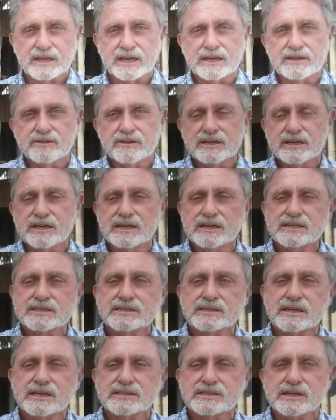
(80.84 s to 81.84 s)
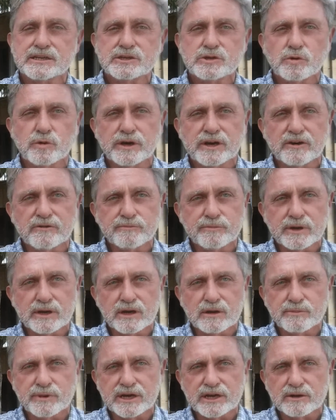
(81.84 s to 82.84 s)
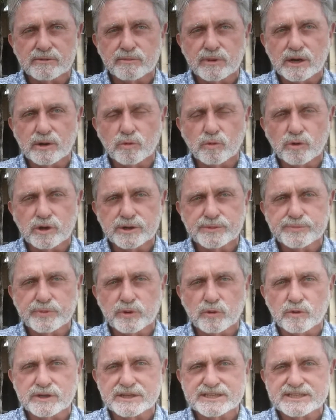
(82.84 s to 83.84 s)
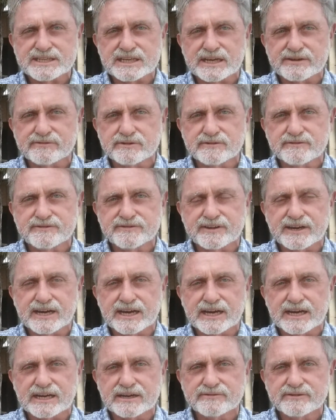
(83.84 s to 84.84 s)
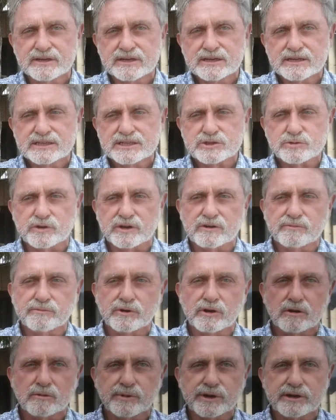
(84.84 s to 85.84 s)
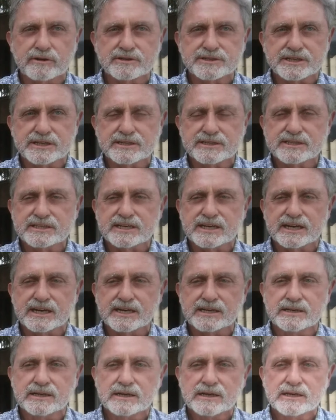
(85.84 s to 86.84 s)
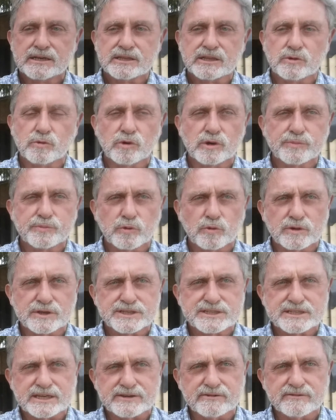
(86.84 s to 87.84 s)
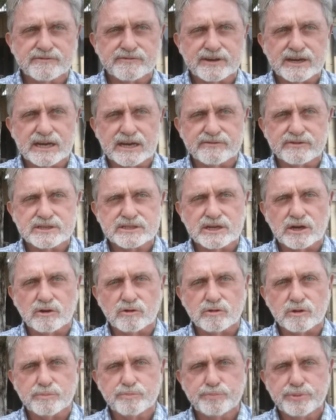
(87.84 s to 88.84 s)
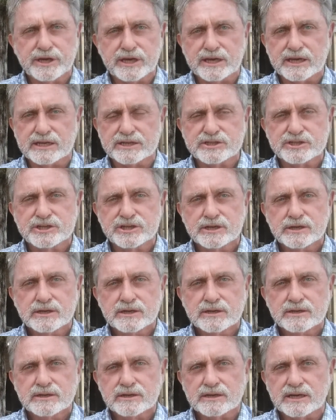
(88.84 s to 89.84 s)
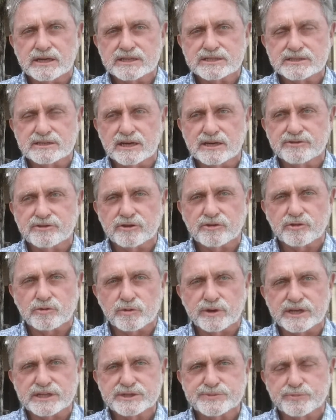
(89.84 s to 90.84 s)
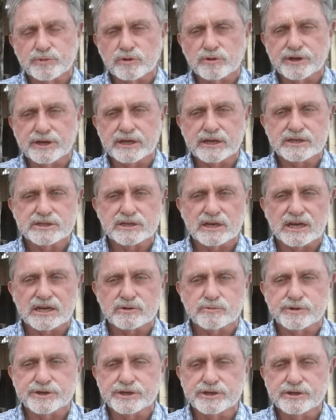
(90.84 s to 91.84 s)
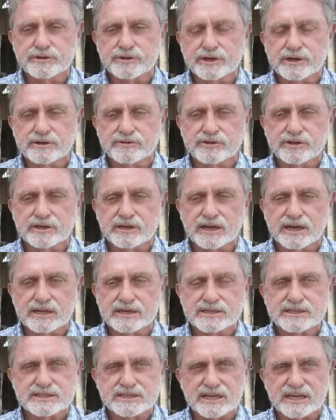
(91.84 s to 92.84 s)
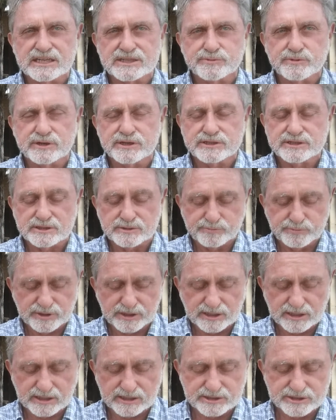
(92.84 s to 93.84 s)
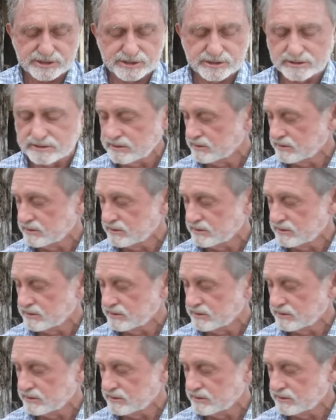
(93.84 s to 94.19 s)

And this is a 12 millimeter by 1.75. It's 12 millimeters inside. The 1.75 is called the pitch. It's not the threads per inch like we do here in the United States, but it's the pitch.